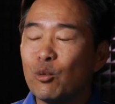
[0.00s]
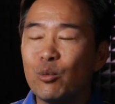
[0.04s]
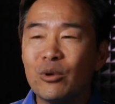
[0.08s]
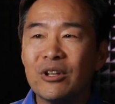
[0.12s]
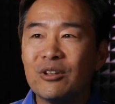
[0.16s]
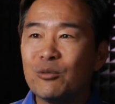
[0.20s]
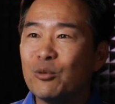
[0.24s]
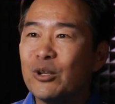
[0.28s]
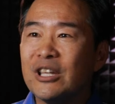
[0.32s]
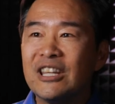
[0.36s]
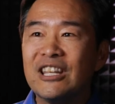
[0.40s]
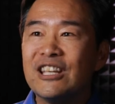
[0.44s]
you know,
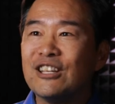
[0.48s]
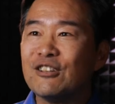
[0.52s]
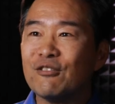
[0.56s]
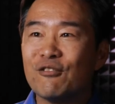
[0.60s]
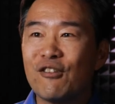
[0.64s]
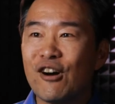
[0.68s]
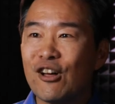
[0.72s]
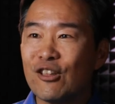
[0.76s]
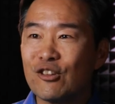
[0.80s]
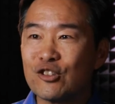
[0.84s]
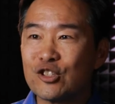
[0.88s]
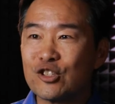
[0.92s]
we, we
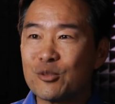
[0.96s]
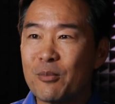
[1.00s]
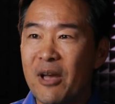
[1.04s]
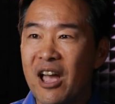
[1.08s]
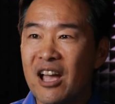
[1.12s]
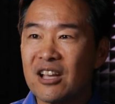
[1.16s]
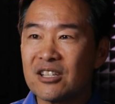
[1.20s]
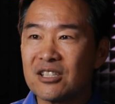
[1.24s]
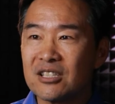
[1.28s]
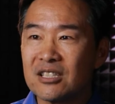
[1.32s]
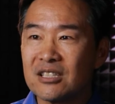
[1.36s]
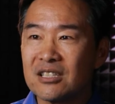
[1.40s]
need to follow
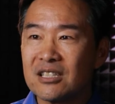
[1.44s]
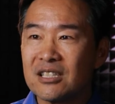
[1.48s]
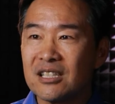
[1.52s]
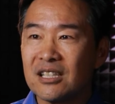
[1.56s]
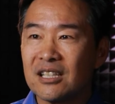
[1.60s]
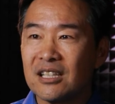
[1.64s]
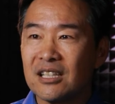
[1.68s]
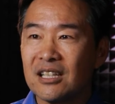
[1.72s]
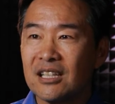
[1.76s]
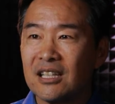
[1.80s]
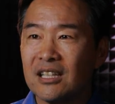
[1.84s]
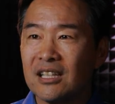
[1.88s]
those
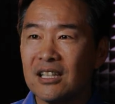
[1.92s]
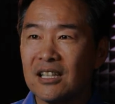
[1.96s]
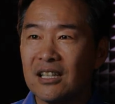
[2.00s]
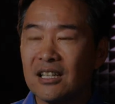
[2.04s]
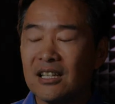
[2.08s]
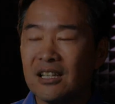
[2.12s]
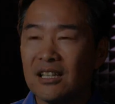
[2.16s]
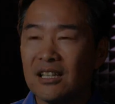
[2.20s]
passions.